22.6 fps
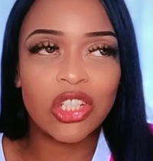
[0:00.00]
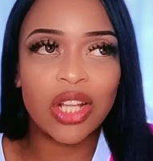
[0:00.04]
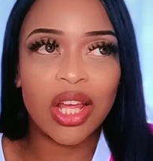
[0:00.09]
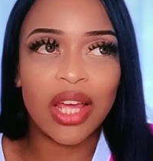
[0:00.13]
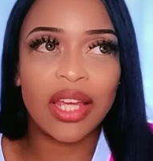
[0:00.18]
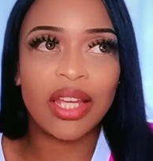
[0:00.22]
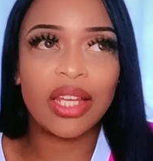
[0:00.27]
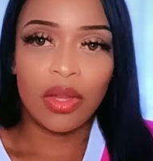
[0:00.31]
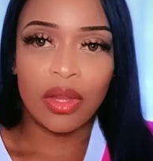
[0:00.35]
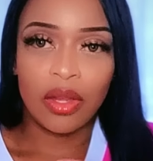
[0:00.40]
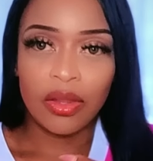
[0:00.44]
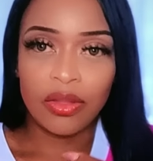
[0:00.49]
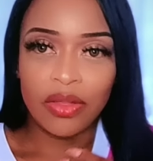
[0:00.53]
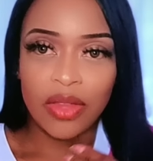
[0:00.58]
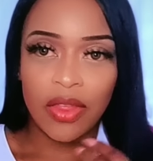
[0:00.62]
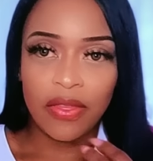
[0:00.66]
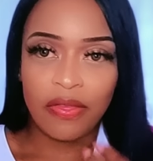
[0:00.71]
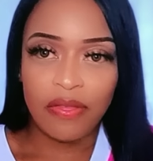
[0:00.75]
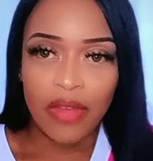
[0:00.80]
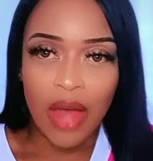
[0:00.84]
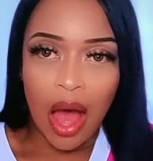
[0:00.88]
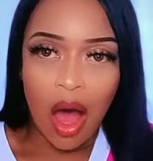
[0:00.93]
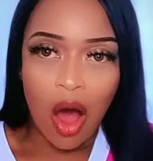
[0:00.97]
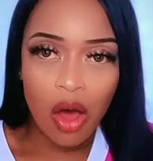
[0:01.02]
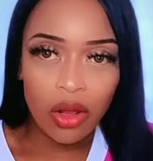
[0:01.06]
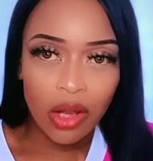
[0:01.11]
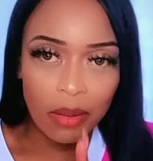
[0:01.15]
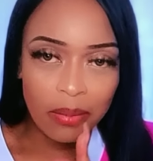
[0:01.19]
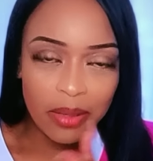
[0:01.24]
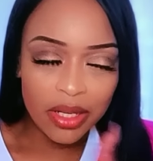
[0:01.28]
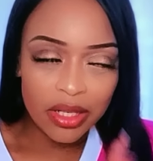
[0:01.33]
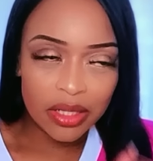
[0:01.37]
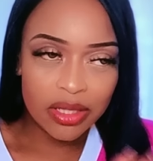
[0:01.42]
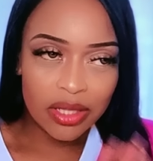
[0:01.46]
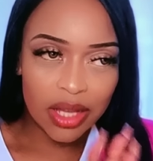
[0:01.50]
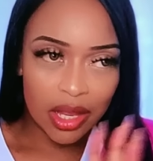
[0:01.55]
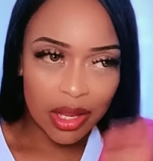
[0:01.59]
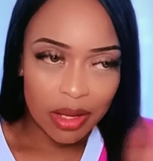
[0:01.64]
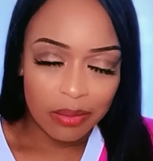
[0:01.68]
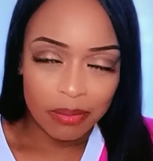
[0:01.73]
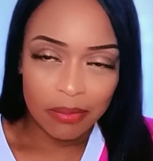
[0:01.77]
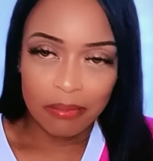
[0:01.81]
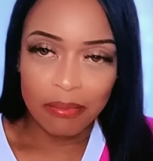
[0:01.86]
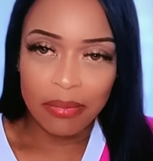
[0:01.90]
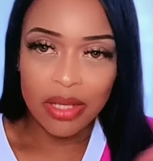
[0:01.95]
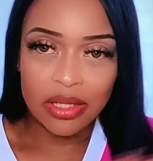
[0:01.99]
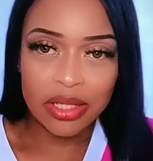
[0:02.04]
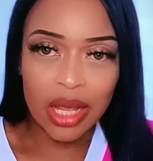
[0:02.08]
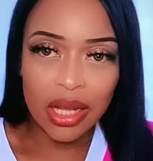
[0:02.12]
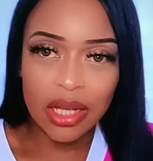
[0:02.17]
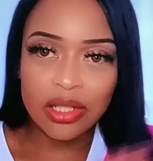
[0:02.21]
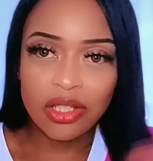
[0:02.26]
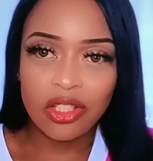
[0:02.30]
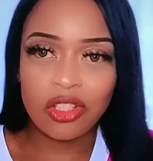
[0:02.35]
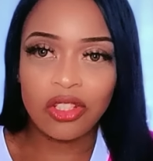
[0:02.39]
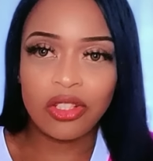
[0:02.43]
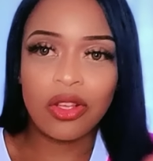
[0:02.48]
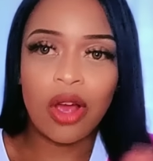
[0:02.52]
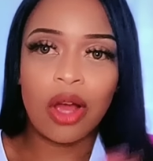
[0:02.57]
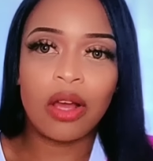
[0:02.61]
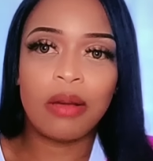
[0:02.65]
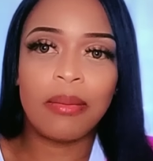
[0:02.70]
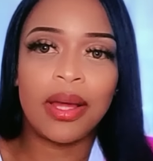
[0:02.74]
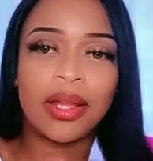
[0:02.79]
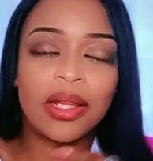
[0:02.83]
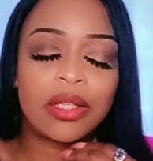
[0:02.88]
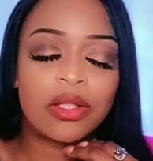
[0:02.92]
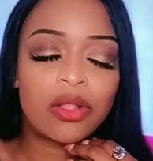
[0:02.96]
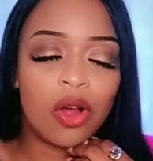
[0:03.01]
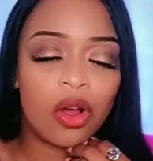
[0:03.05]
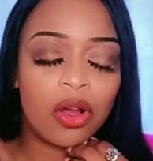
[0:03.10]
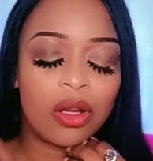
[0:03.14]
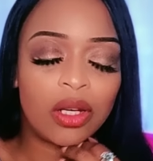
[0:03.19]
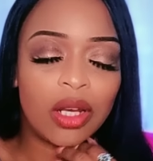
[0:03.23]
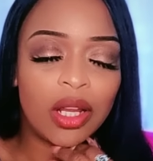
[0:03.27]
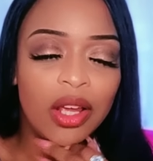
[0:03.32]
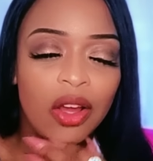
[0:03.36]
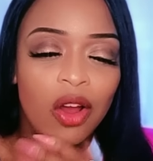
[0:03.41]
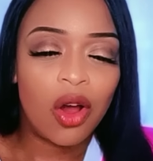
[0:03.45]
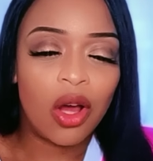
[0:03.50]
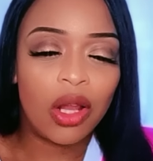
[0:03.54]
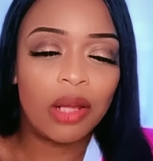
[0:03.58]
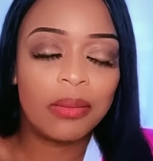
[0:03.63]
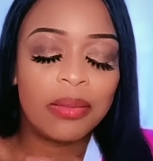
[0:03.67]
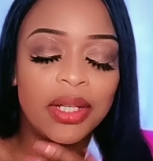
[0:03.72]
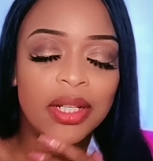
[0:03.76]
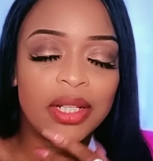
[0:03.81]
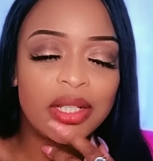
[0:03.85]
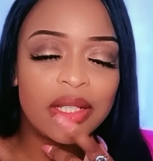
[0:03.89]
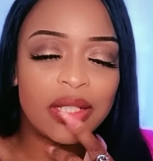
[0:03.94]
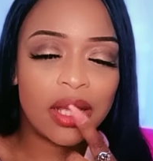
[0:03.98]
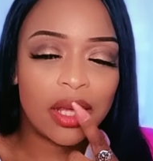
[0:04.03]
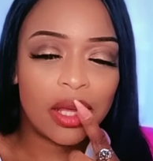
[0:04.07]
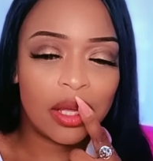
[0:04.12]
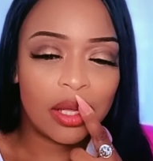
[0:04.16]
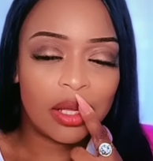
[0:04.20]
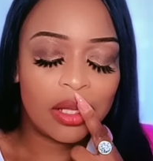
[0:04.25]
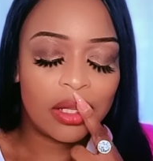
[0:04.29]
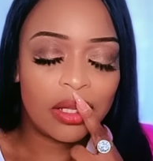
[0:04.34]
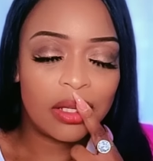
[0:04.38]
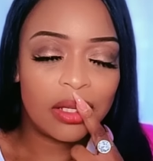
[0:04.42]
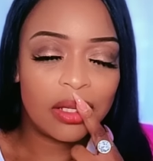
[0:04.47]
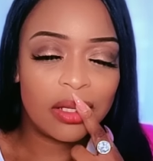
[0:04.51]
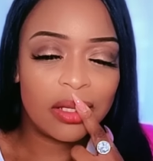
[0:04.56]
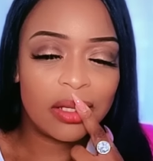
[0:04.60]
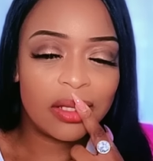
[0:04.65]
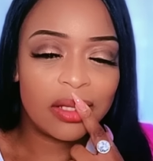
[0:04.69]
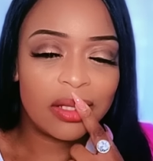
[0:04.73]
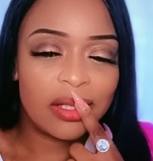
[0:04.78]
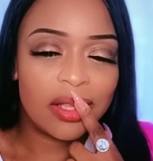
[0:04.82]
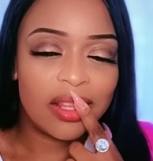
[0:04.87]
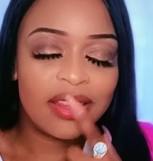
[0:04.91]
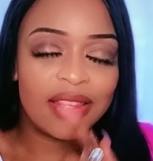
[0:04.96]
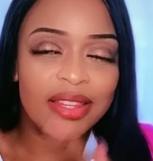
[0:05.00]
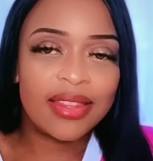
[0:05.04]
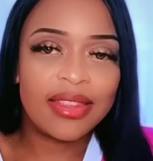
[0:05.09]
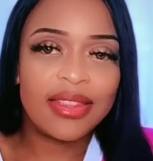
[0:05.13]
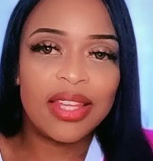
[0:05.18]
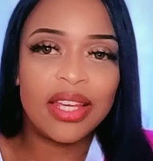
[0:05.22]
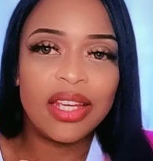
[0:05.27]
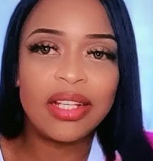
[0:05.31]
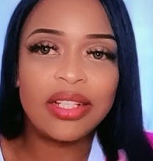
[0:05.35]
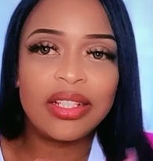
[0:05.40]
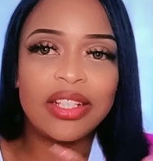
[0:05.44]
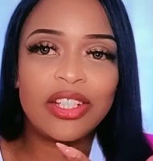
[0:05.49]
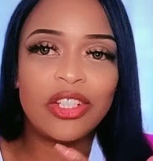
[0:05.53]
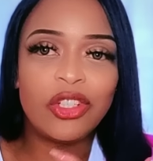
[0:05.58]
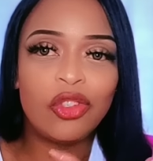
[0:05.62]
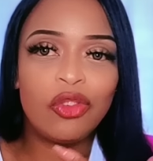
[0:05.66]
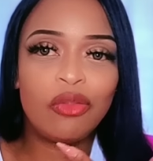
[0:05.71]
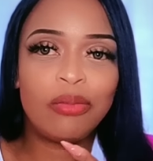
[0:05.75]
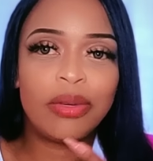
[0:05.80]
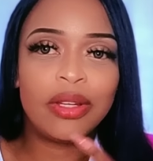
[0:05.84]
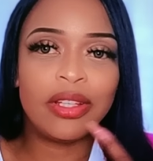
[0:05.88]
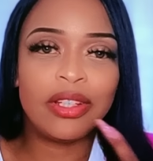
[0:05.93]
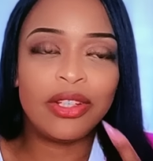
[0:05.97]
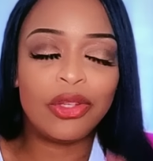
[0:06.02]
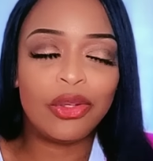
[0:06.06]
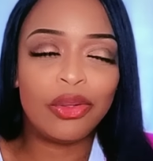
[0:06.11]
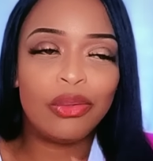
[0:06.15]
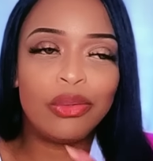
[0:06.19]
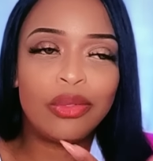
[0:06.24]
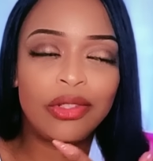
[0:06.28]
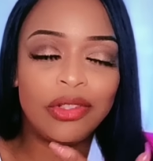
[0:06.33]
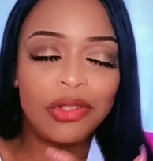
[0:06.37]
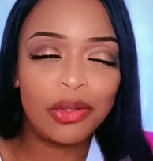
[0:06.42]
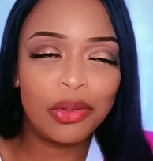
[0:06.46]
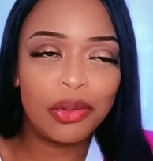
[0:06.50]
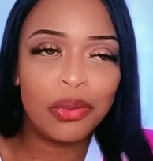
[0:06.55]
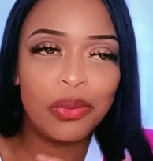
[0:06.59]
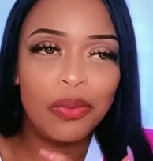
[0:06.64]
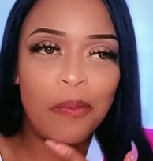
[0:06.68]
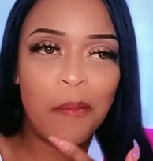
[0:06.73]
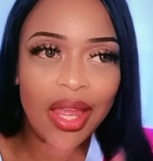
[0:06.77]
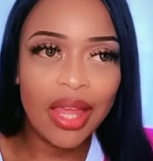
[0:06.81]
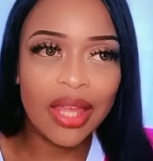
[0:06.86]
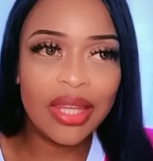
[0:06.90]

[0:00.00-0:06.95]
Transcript: Like, all I'm going to say, because I can talk about this all day, all I'm going to say is the things that you've been used to,